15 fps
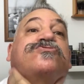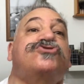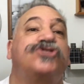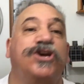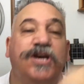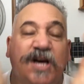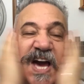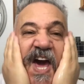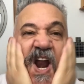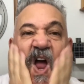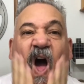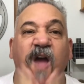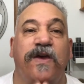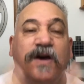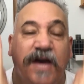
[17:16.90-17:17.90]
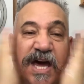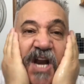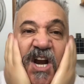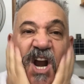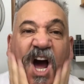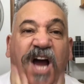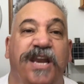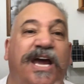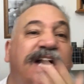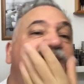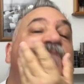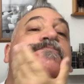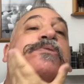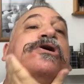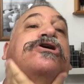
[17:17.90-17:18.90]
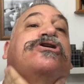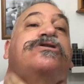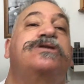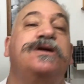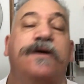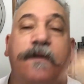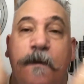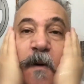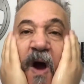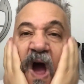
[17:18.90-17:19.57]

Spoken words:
So you'll get a nice burn